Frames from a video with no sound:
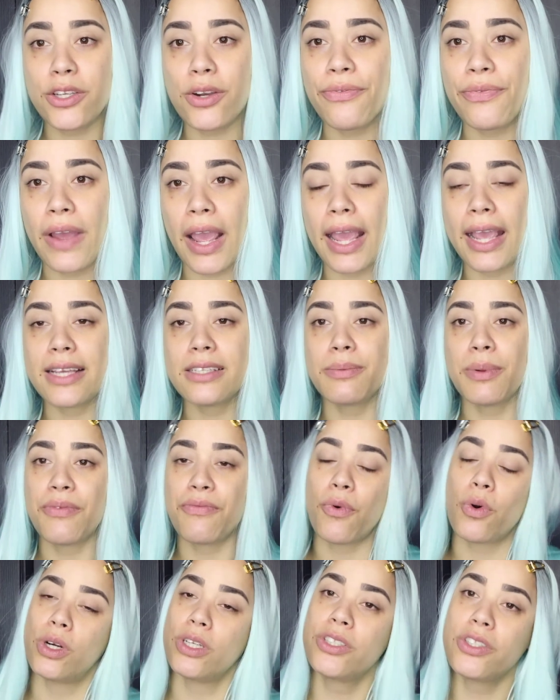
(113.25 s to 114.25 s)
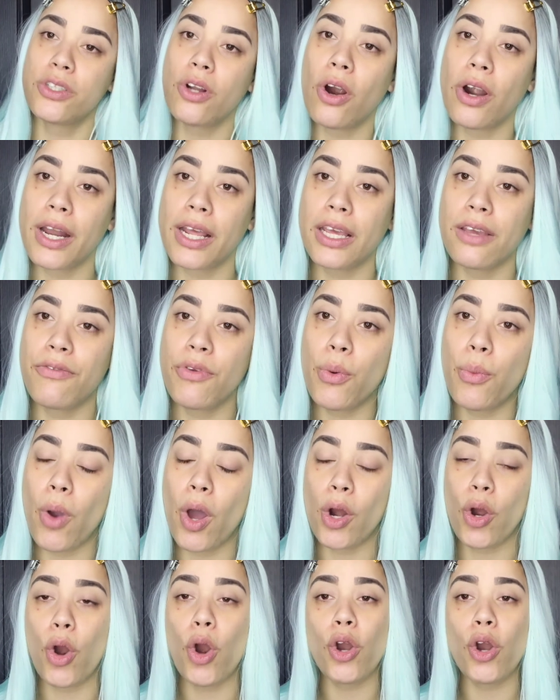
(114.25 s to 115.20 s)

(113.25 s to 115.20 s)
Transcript: your face before starting if you want,